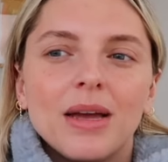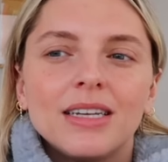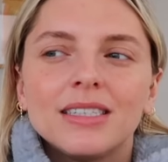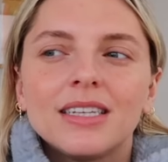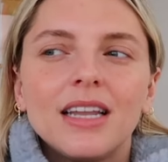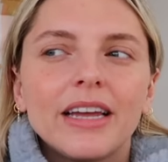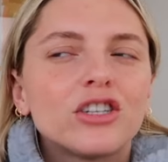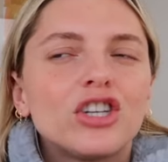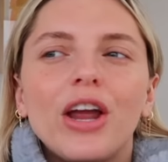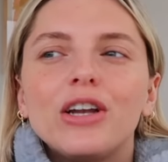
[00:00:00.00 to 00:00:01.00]
It doesn't like
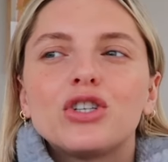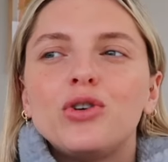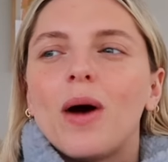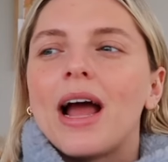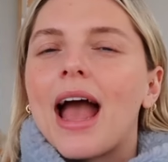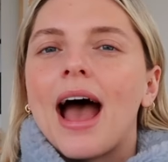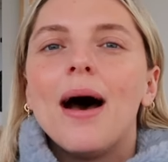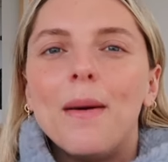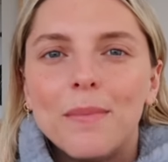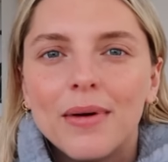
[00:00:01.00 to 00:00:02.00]
change who I
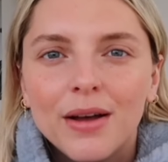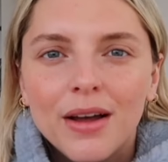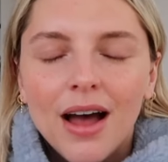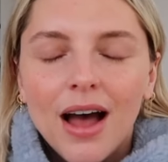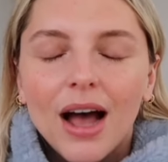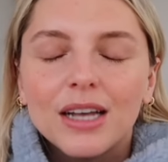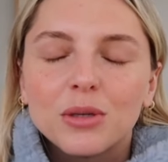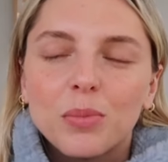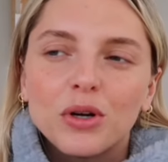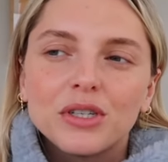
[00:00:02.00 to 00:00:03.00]
am as a
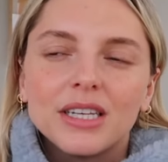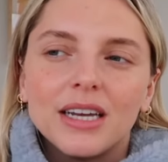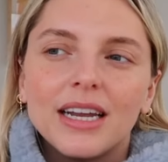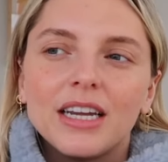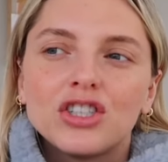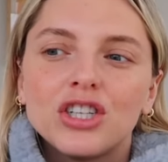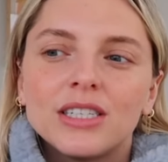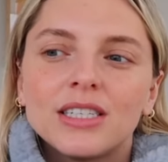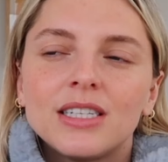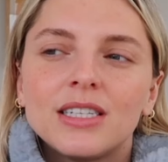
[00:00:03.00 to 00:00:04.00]
person. It
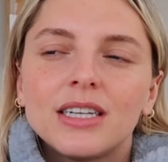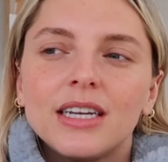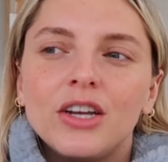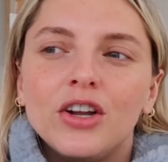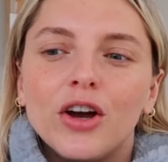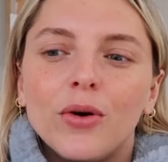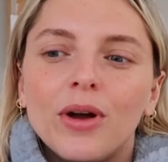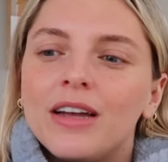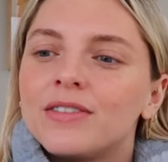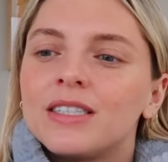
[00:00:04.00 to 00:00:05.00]
just, you know,
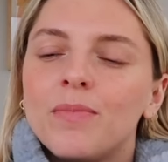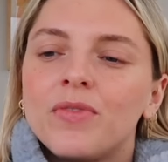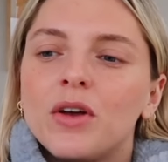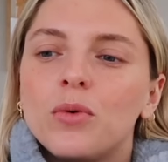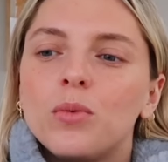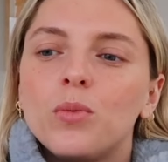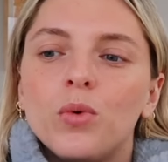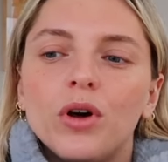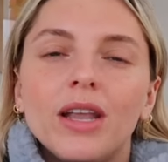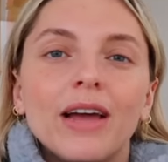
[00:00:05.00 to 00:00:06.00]
if something
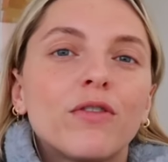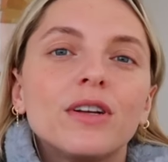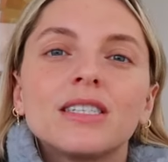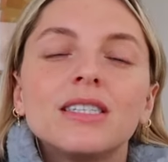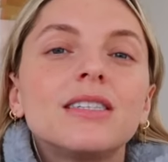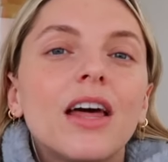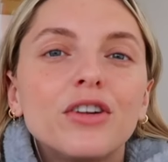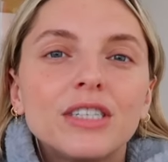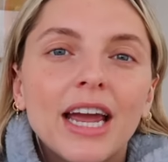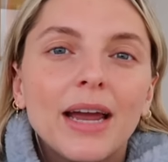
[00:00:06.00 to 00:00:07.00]
would, like, for instance, the
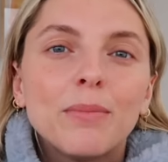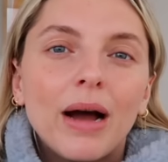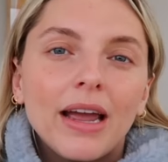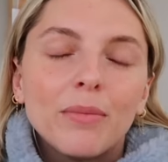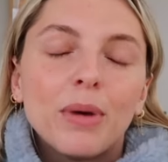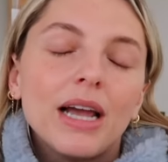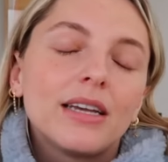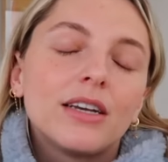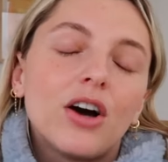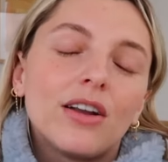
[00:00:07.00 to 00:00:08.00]
other day, my
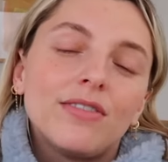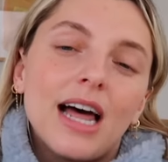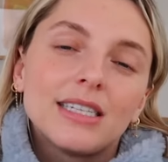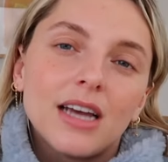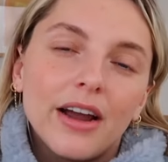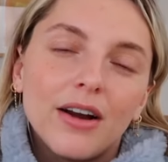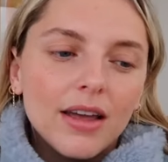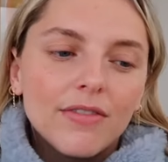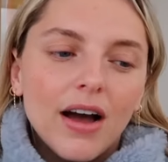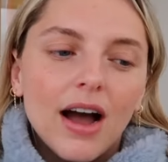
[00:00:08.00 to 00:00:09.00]
bike got a flat tire.
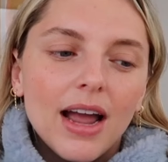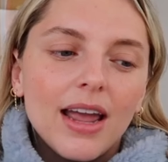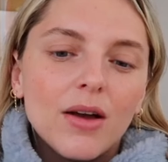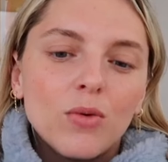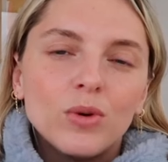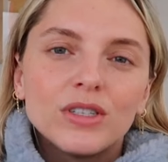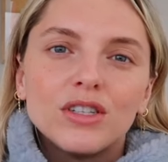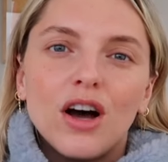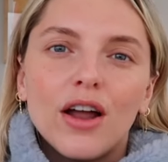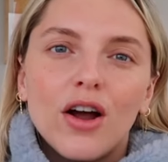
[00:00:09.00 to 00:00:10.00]
If I was
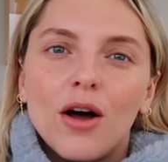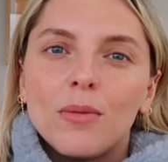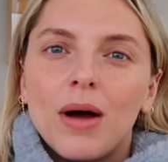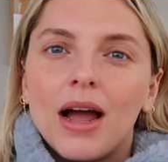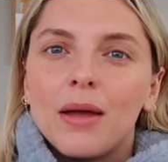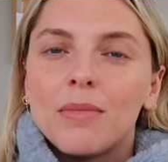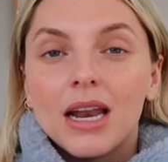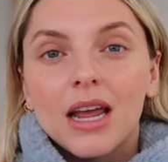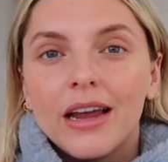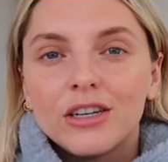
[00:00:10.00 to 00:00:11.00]
not on my
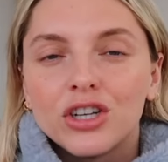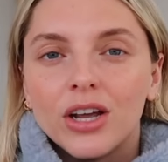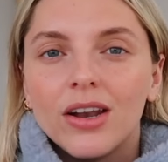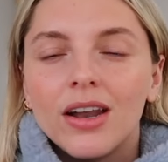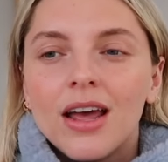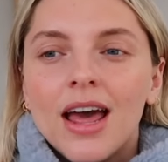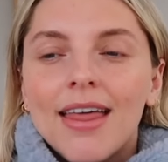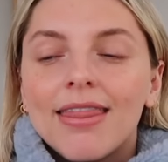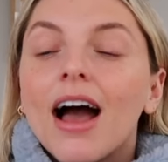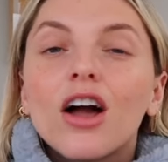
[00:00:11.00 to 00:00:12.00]
medication,
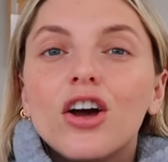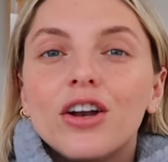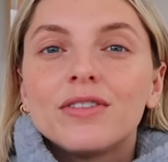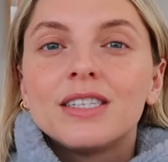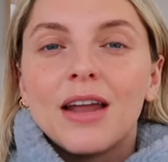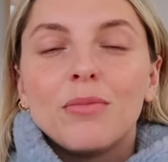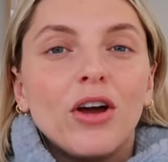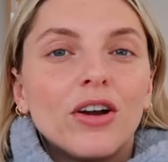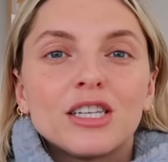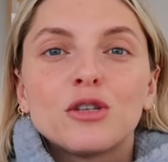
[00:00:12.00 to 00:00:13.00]
that could have sent me
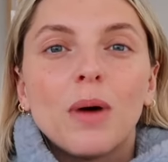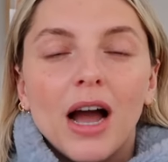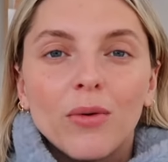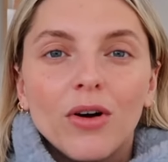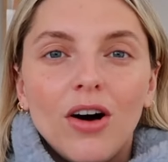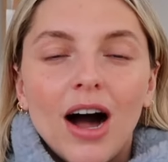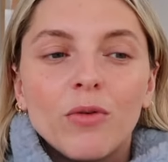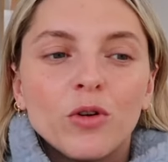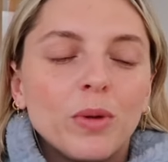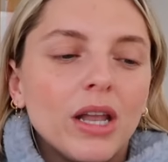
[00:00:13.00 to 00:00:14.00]
on a spiral. I
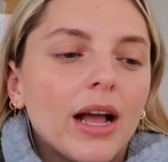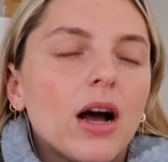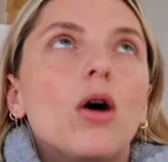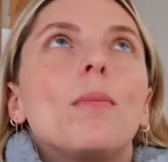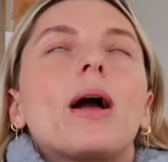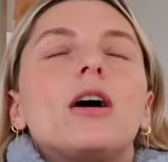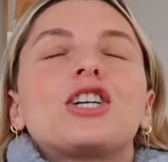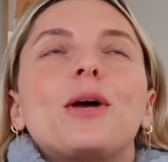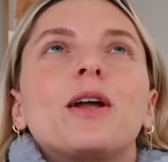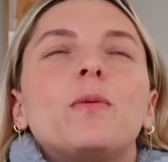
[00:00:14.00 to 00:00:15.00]
would have been like, oh my gosh,
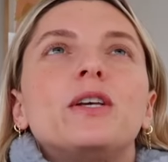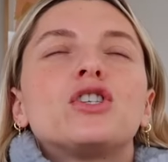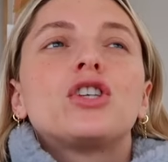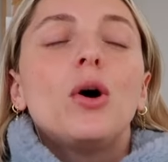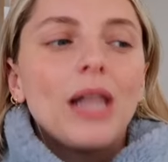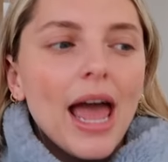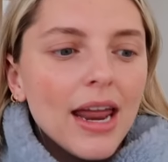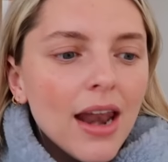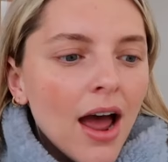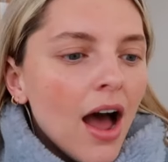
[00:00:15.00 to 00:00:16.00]
I'm gonna be so
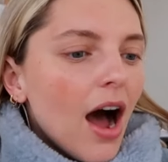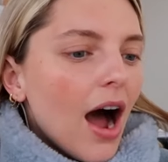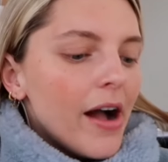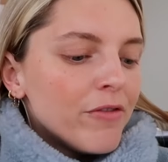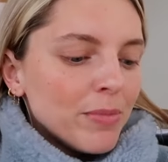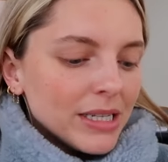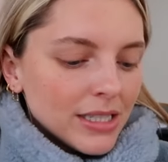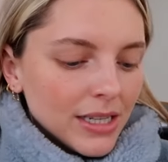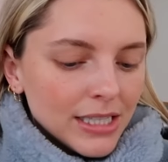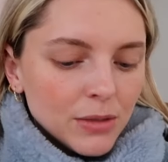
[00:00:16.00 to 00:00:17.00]
late. I've
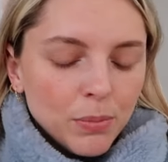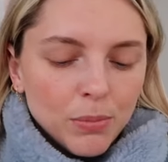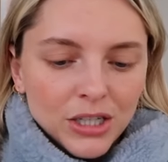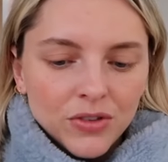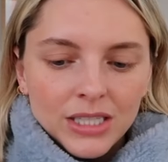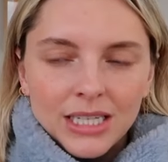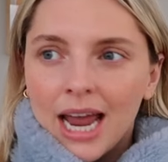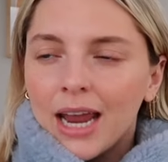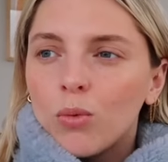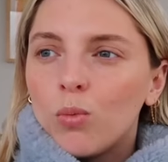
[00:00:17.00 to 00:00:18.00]
missed this much of the
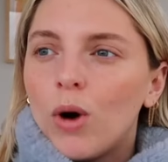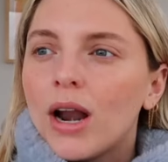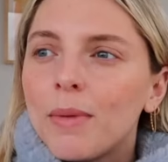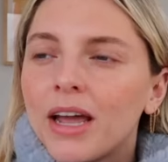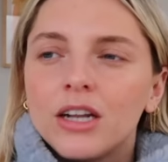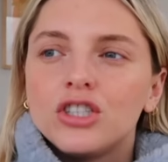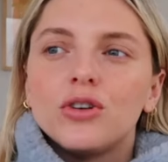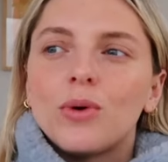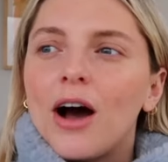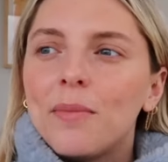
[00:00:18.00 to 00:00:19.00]
day. What am I gonna
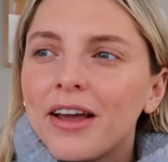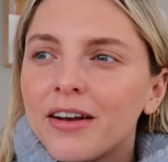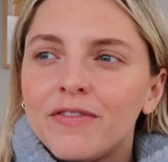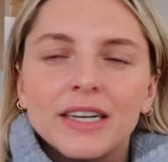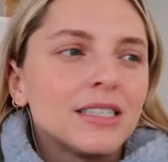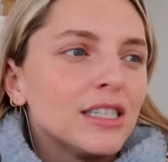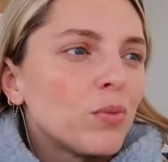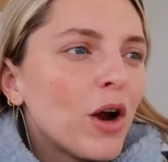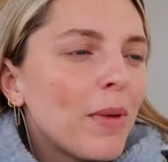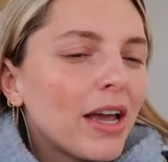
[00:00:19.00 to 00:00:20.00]
do? How am I gonna fix this?
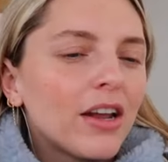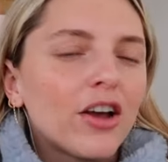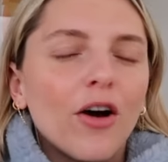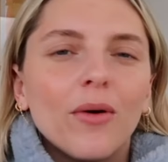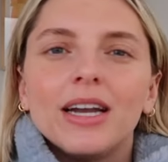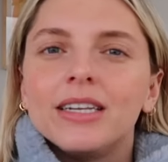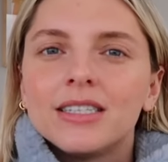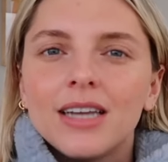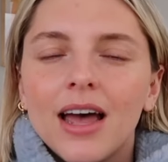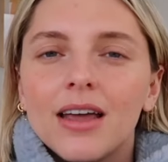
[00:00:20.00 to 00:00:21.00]
Where am I gonna go?
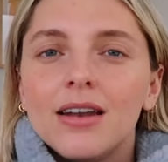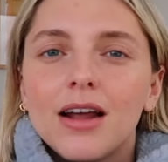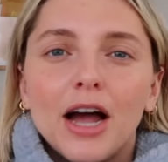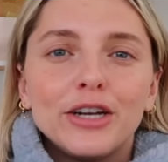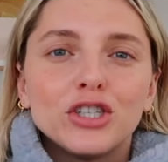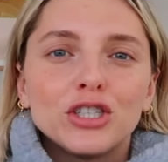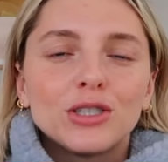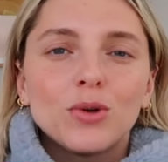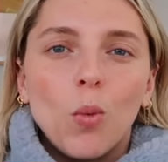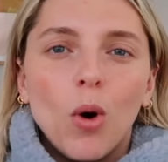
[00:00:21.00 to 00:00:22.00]
Instead, I
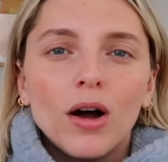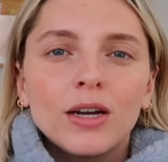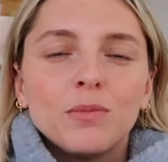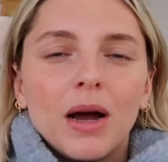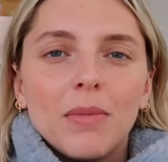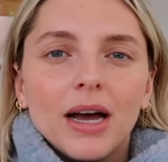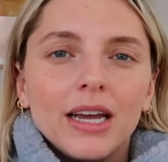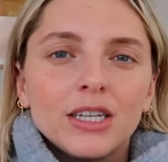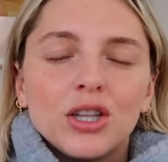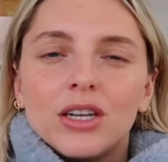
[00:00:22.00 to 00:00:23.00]
just walked my
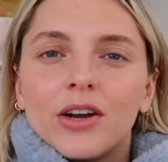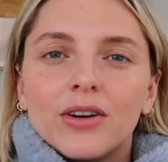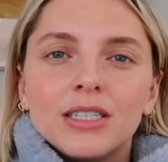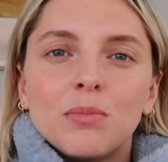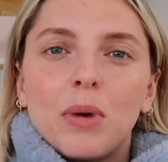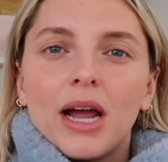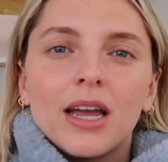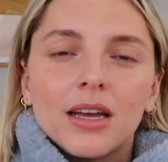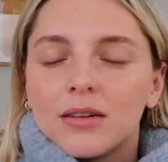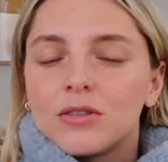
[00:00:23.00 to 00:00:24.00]
bike to the nearest
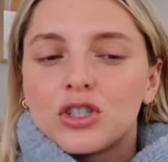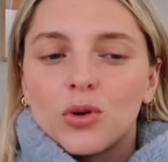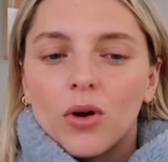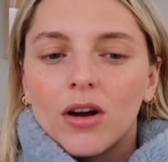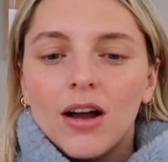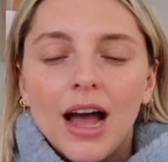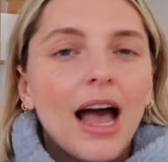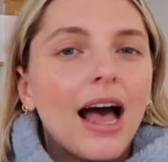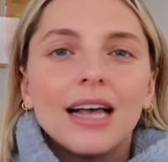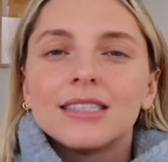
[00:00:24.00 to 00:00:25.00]
bike store,
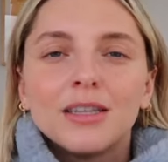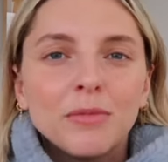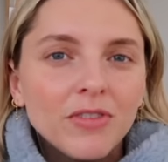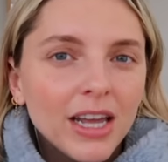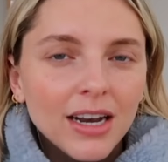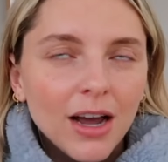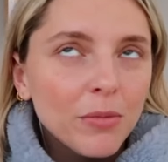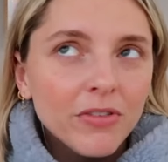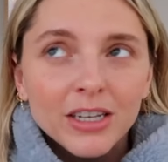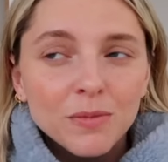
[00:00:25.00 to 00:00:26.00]
asked them if they could help
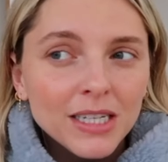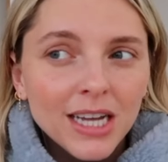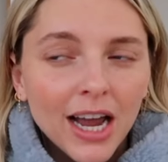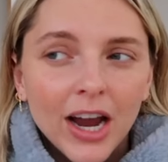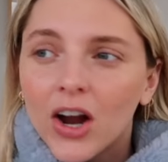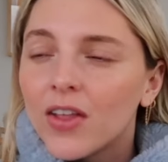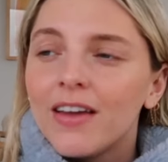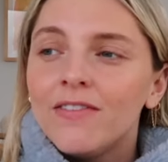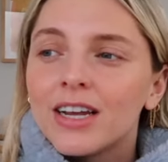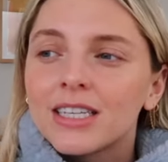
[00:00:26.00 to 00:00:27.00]
me fix my tire.
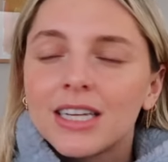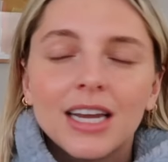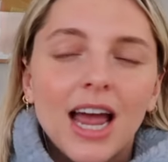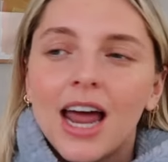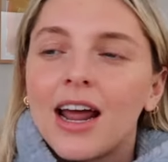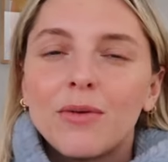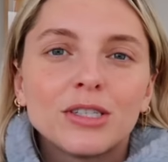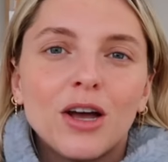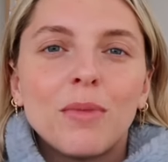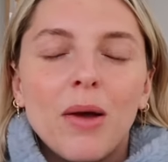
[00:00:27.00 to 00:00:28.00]
They fixed it and I was
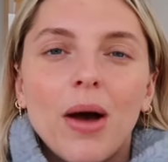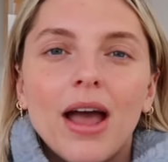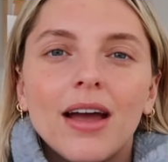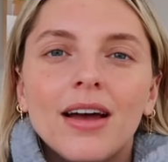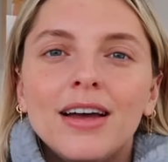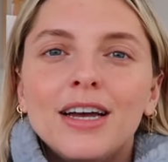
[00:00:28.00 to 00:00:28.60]
on my way.